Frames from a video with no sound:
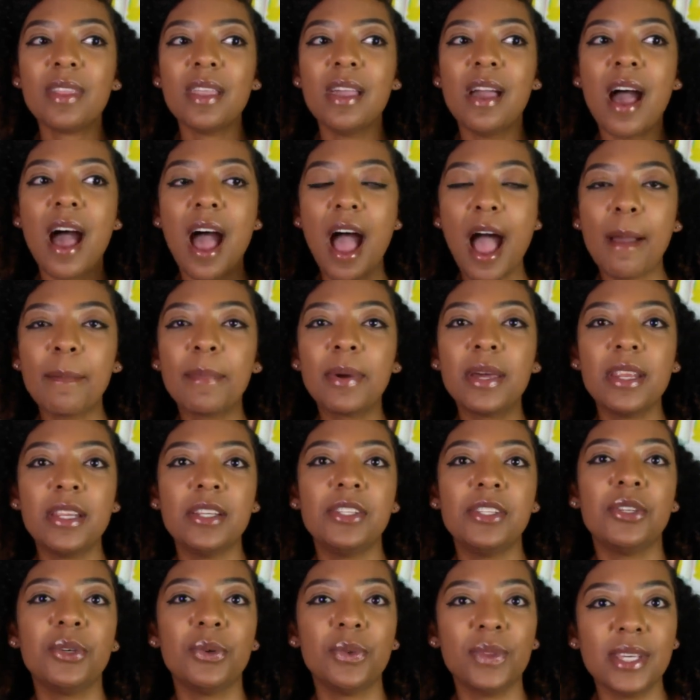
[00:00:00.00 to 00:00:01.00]
I'm going to
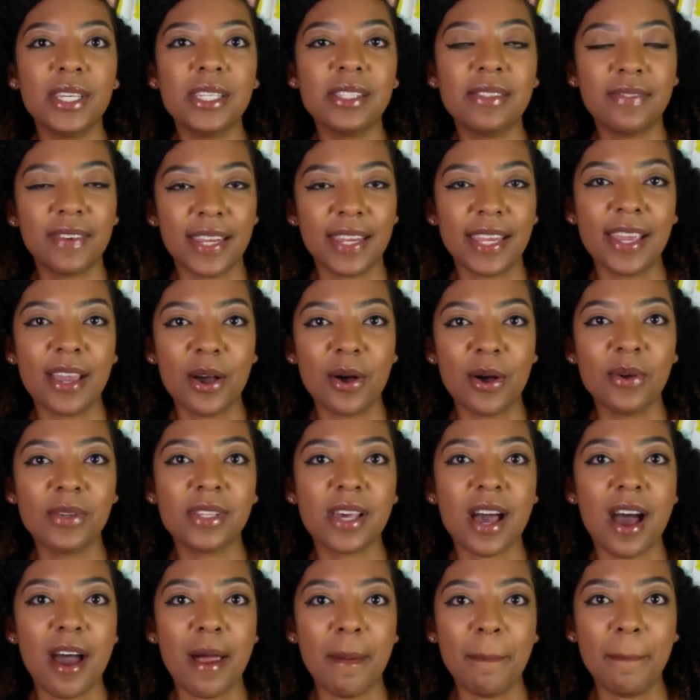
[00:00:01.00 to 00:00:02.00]
do these videos
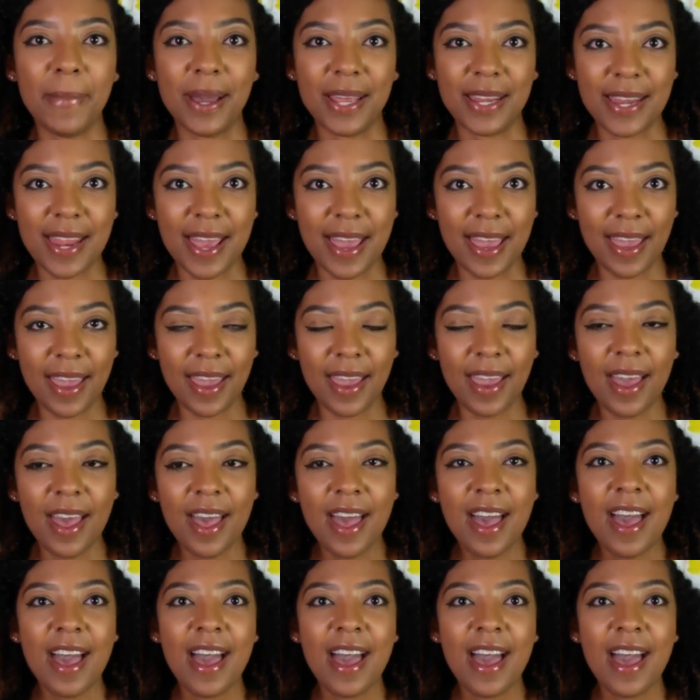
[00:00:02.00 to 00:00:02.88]
on Monday.